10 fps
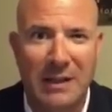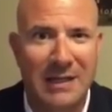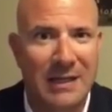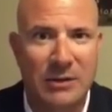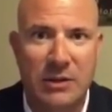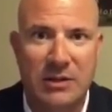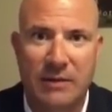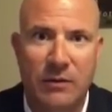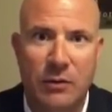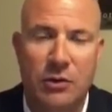in the not too
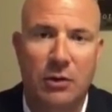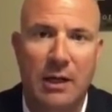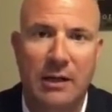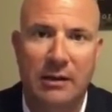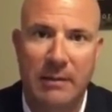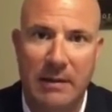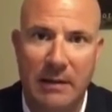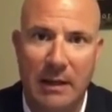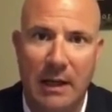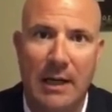distant future likely to be